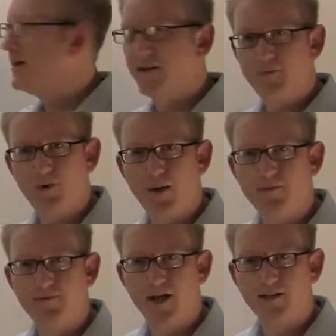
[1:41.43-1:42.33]
on
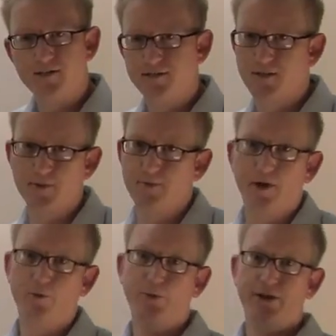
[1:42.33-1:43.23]
improper fractions, something
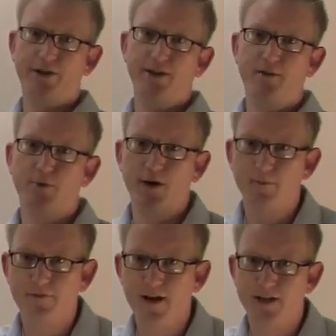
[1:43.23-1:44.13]
about really
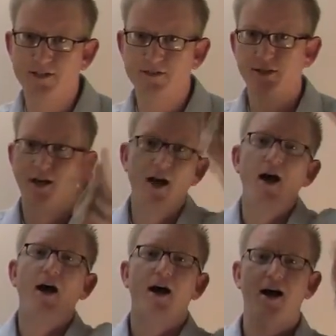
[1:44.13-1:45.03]
improper fraction.
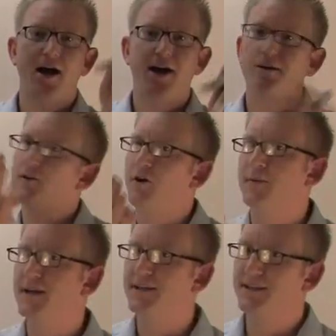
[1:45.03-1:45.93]
I don't know,
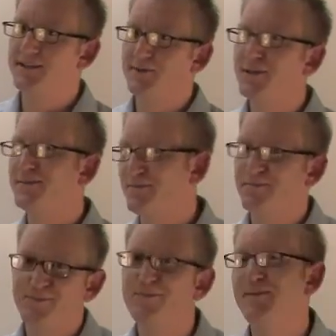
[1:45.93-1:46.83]
I'm not getting into it,
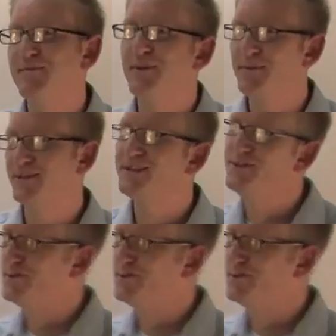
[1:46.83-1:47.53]
mm, but maybe you could